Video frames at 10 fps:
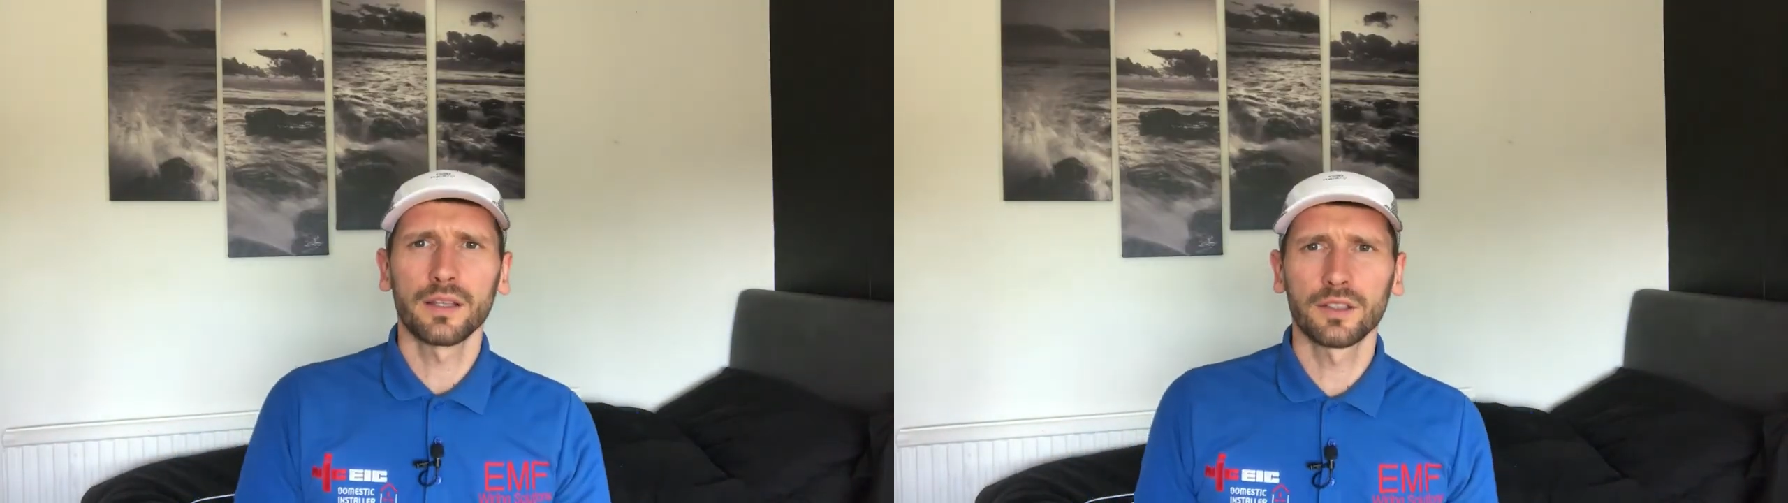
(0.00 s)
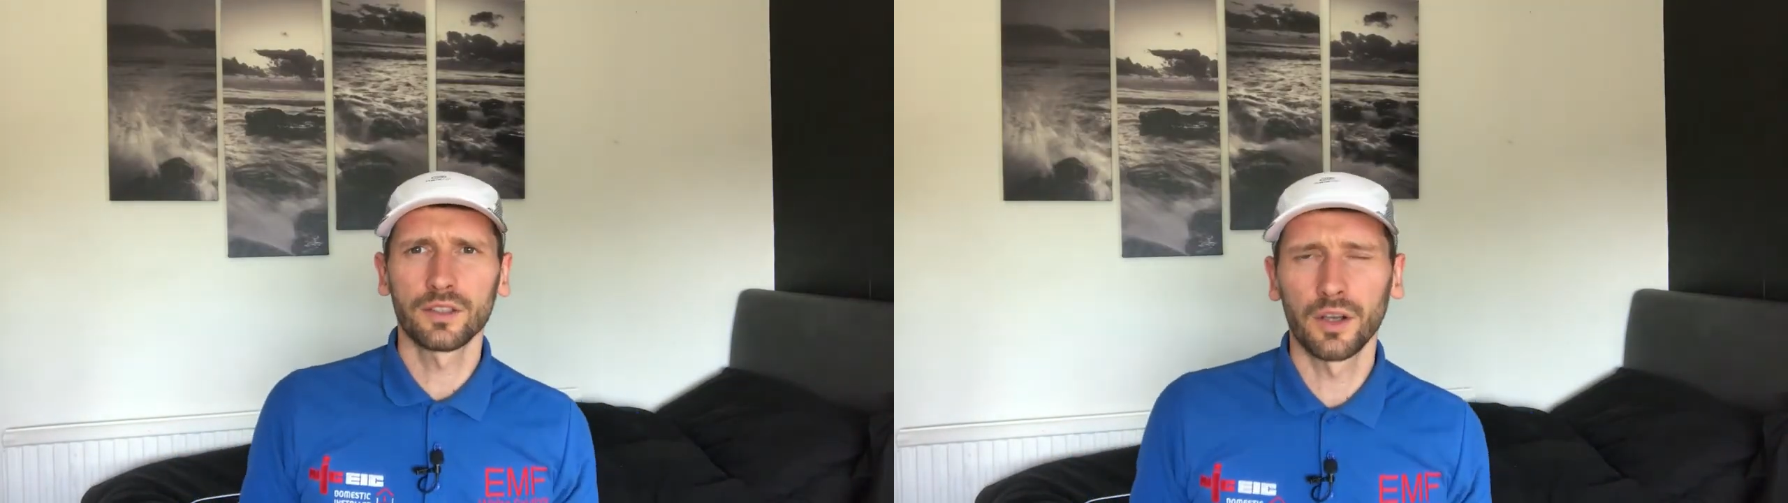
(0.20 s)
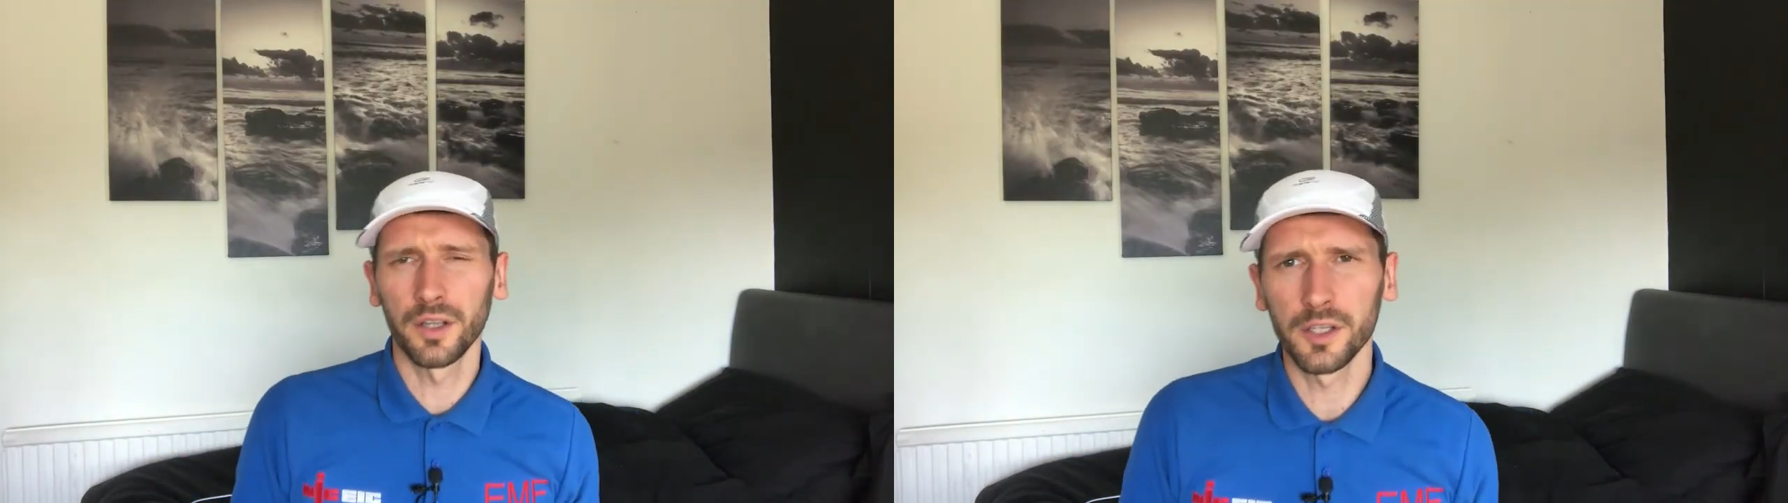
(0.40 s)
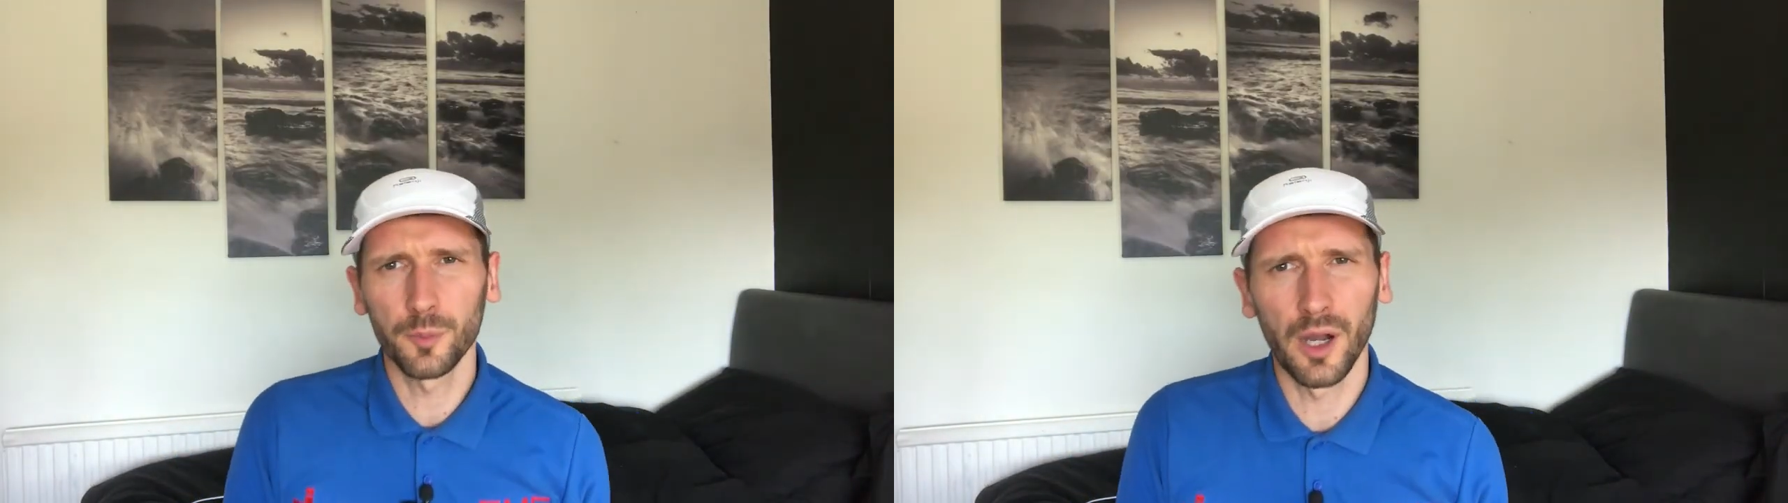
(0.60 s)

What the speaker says: that's the sockets,